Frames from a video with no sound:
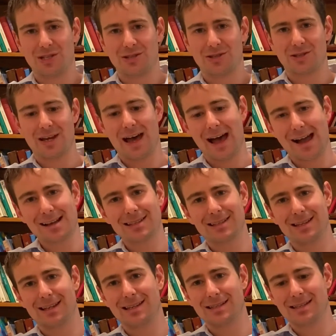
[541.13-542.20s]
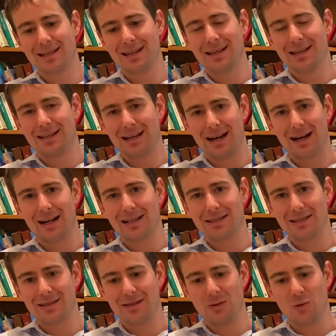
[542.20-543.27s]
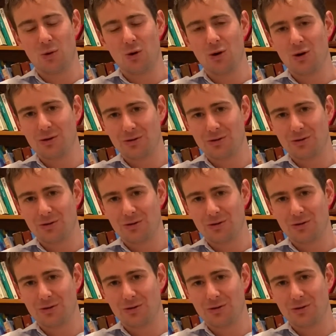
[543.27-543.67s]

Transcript: is to access ore